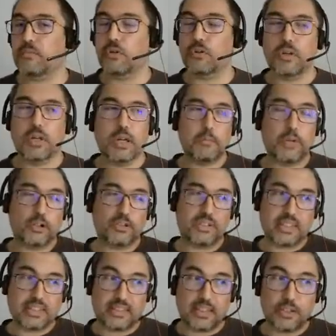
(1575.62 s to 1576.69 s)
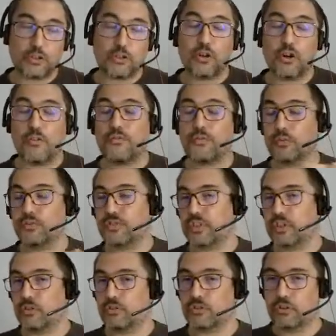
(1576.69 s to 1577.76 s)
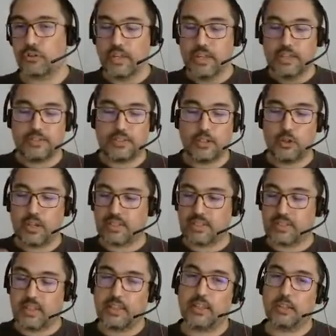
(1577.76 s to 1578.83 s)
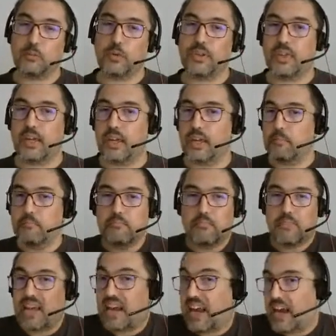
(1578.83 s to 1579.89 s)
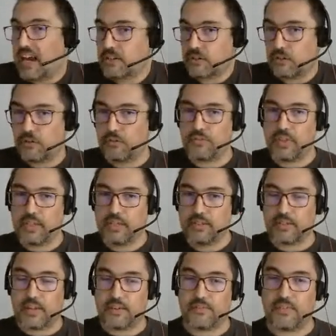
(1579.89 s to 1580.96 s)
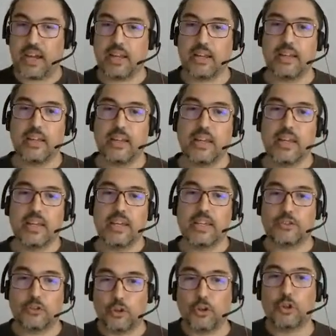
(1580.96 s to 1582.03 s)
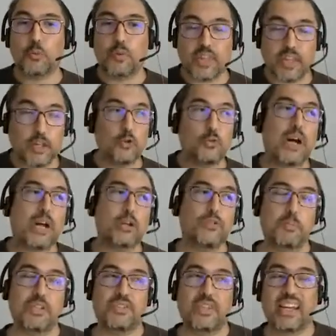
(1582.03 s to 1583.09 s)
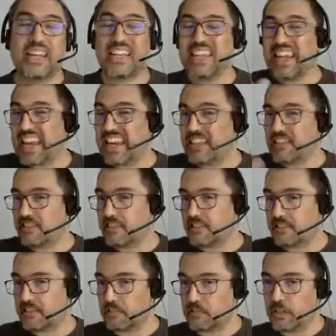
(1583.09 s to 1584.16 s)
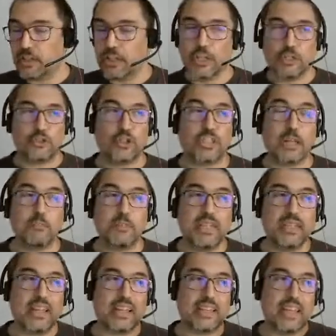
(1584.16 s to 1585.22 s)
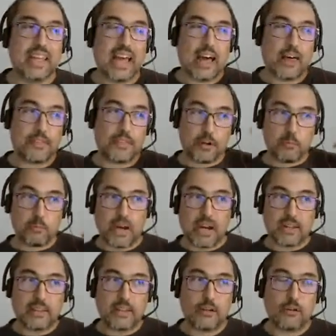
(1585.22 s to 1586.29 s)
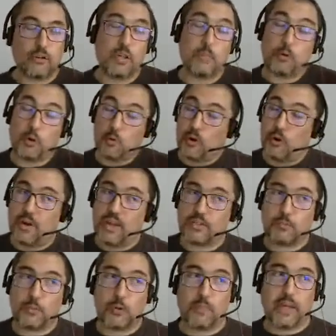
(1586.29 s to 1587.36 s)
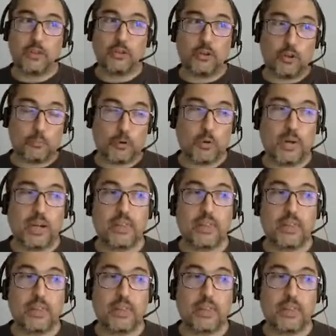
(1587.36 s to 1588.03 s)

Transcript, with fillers: because the extension comes from zero. So zero extended with the hash of this uh, file is going to be the new value of the PCR in any system. So that means that a third party or the pro OS vendor or provider